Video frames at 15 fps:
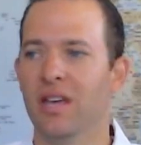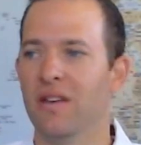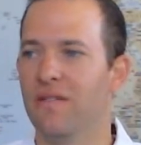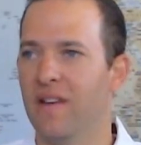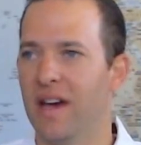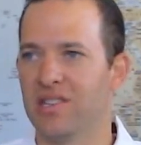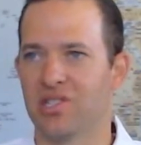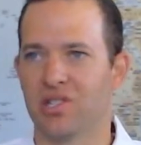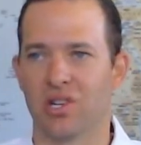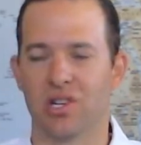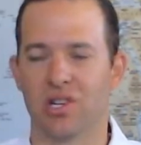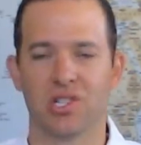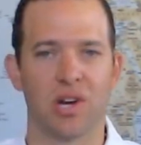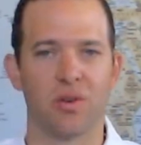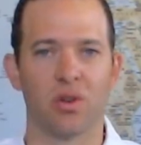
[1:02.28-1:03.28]

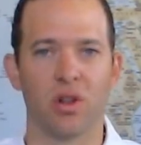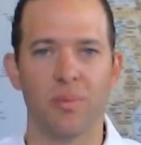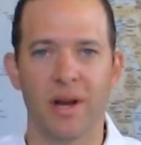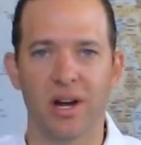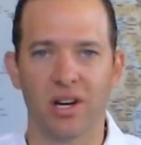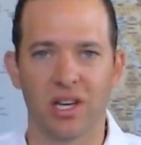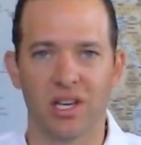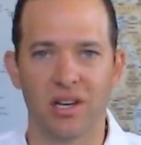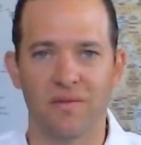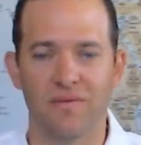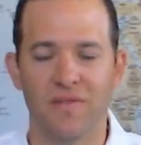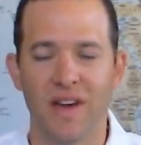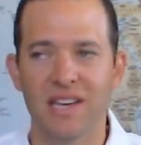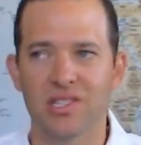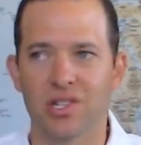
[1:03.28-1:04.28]
investor, general American
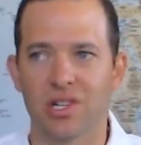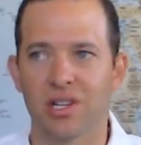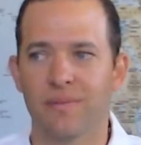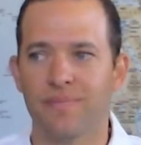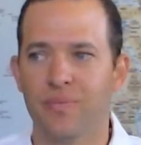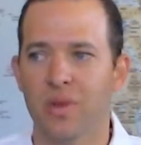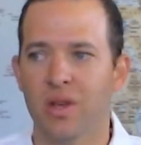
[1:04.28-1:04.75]
investor,